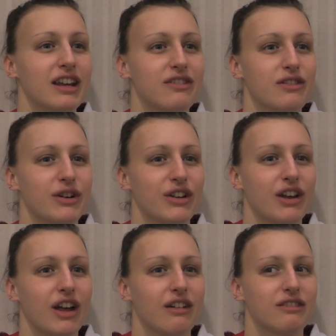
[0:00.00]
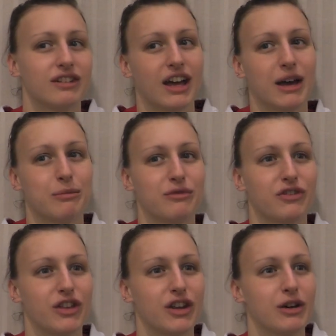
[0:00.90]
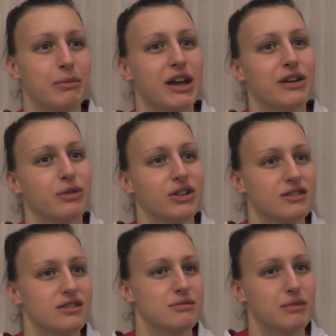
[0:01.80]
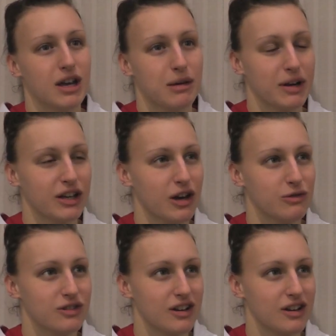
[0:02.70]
I never went alone. For the European ones, my coach